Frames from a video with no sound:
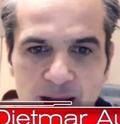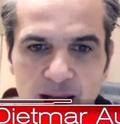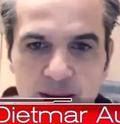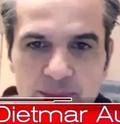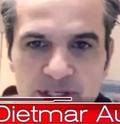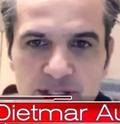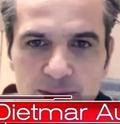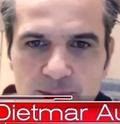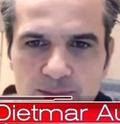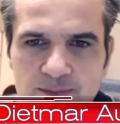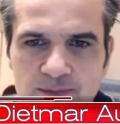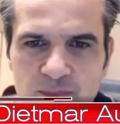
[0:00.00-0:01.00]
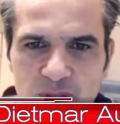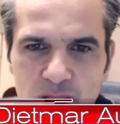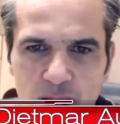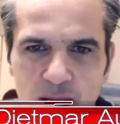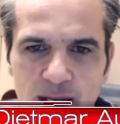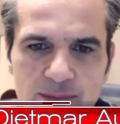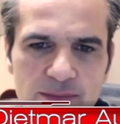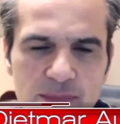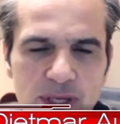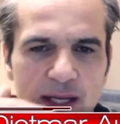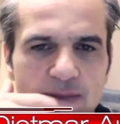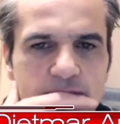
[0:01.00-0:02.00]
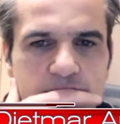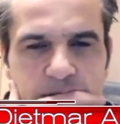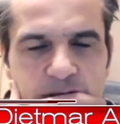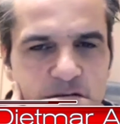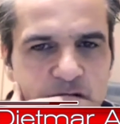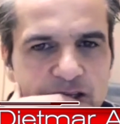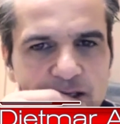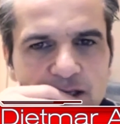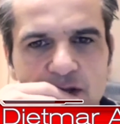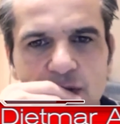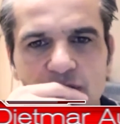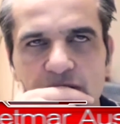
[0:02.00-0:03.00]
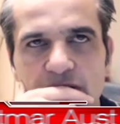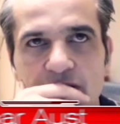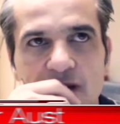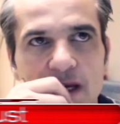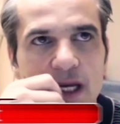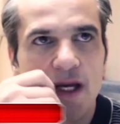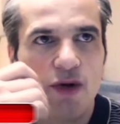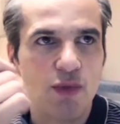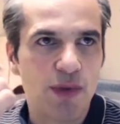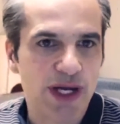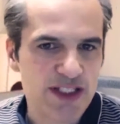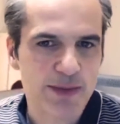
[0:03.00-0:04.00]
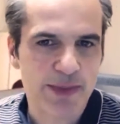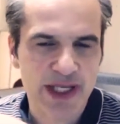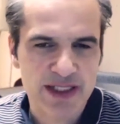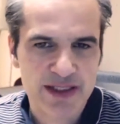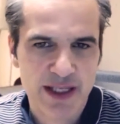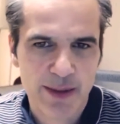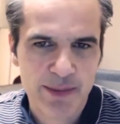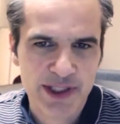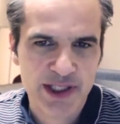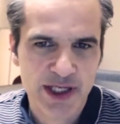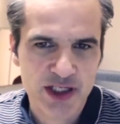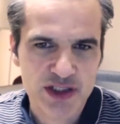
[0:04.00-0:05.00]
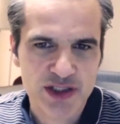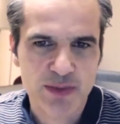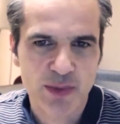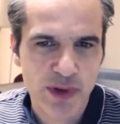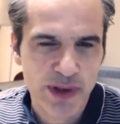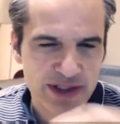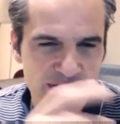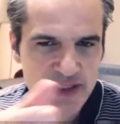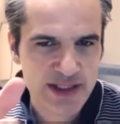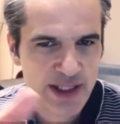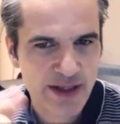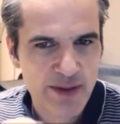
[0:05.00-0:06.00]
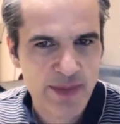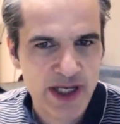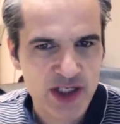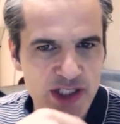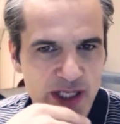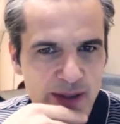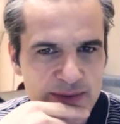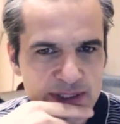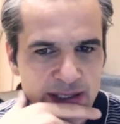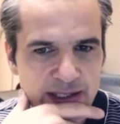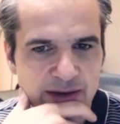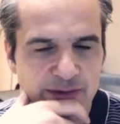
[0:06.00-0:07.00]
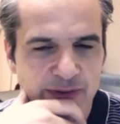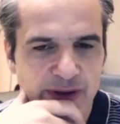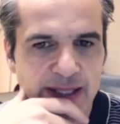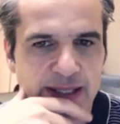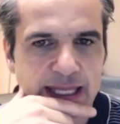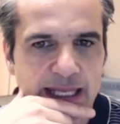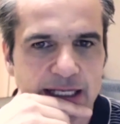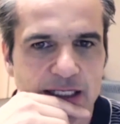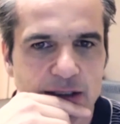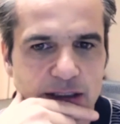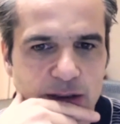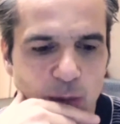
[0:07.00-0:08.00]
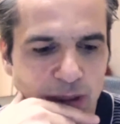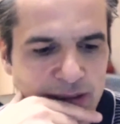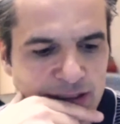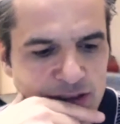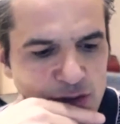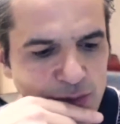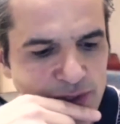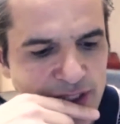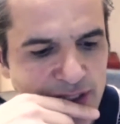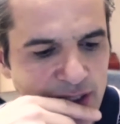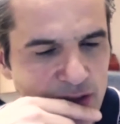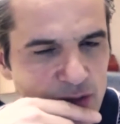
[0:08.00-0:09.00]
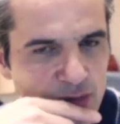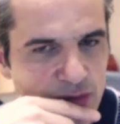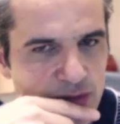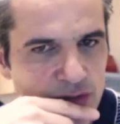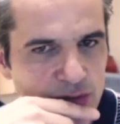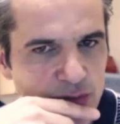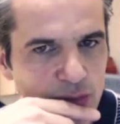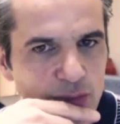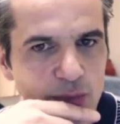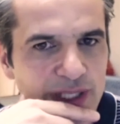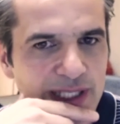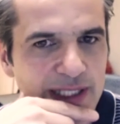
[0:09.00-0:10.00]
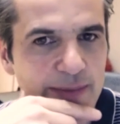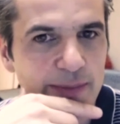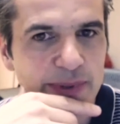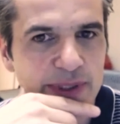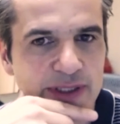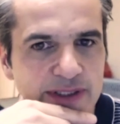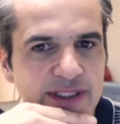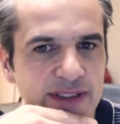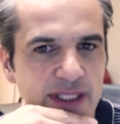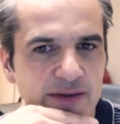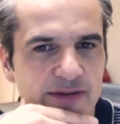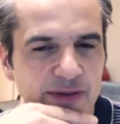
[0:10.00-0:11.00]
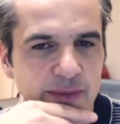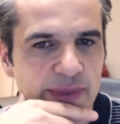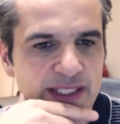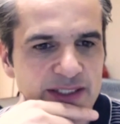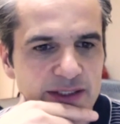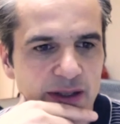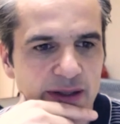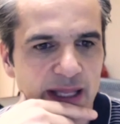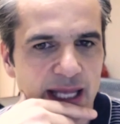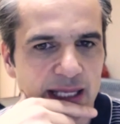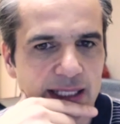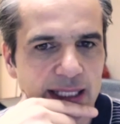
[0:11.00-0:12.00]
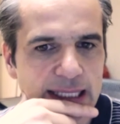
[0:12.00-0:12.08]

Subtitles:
I mean, I'm looking into the REST-based applications more. As I said, the mashups, I find that quite intriguing to really build stuff based on that.